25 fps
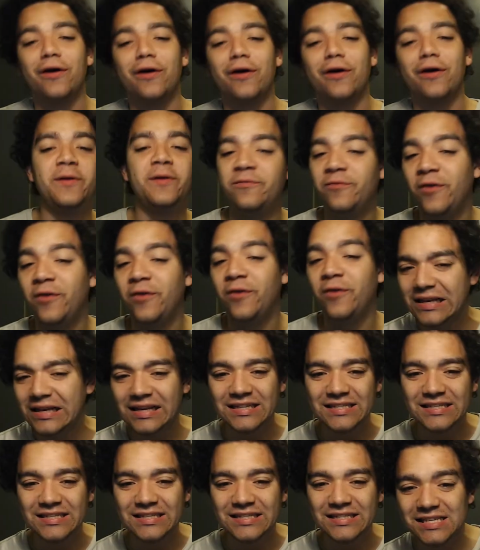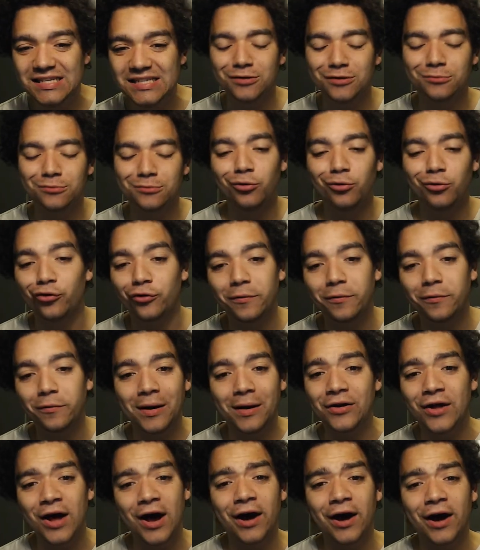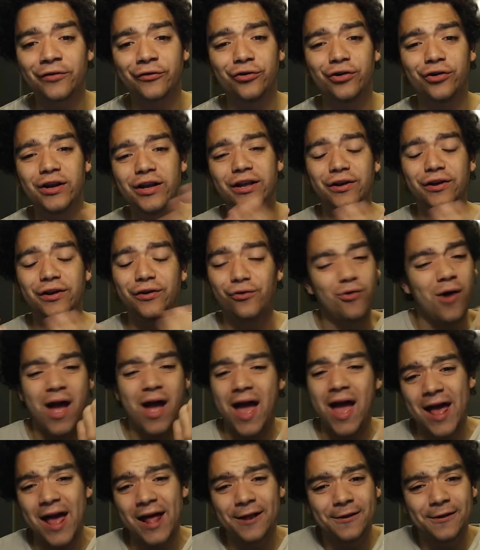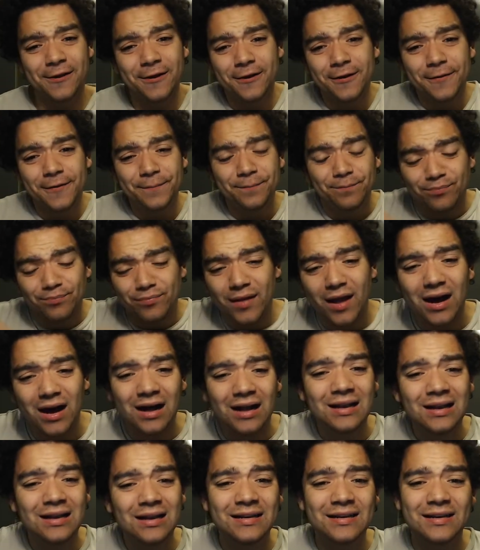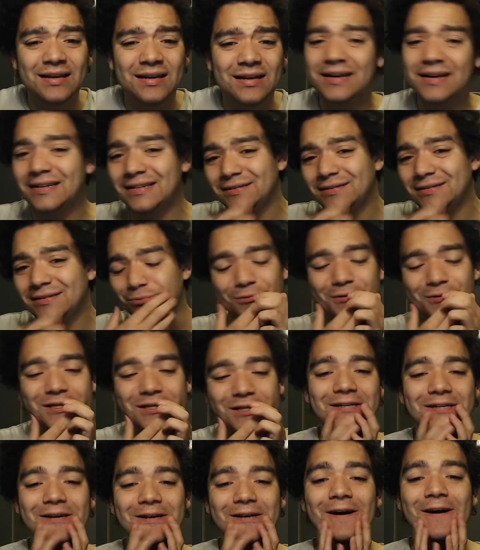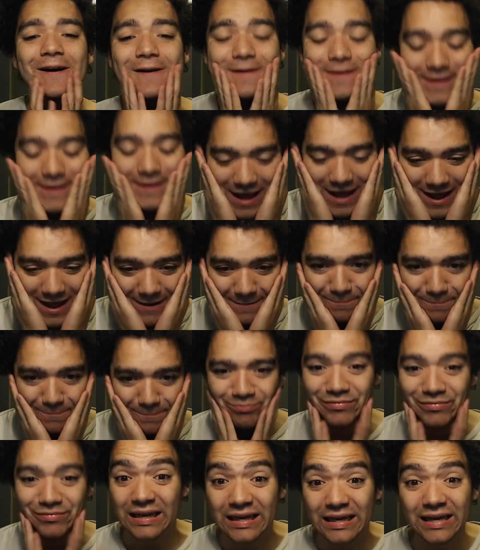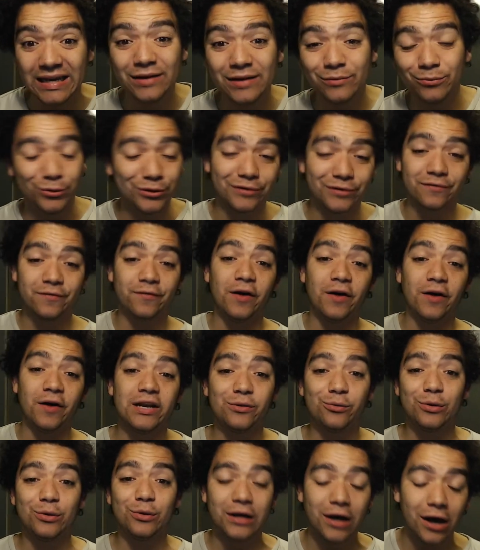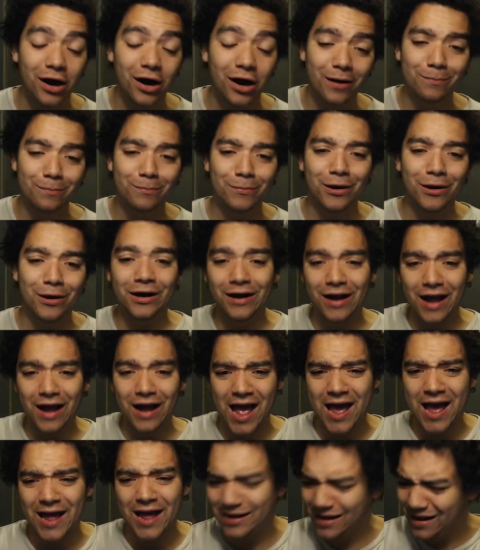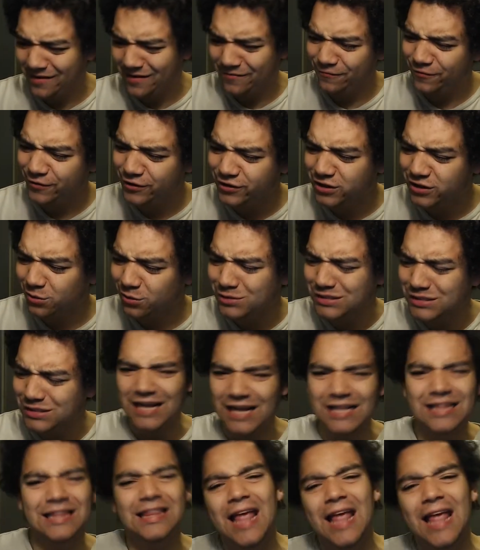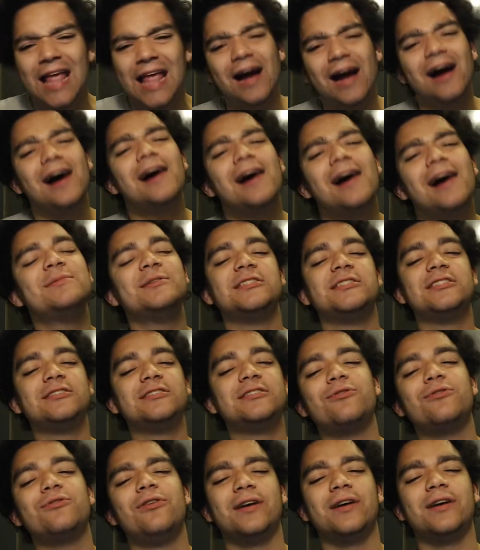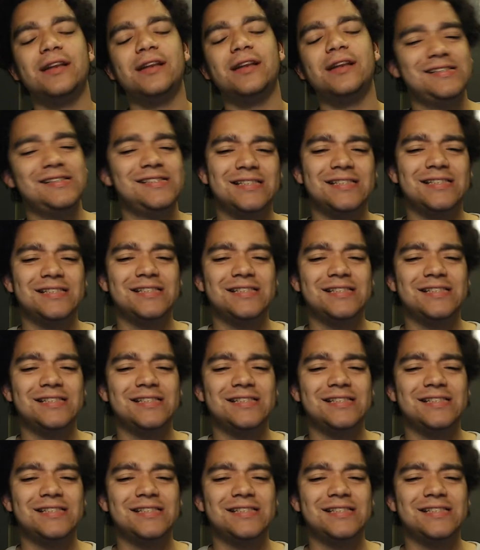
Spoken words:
We finally see some more about Hakuryu and Aladdin. We saw that he was fighting with Arba, and at first I was like, dang, Arba's strong, and he's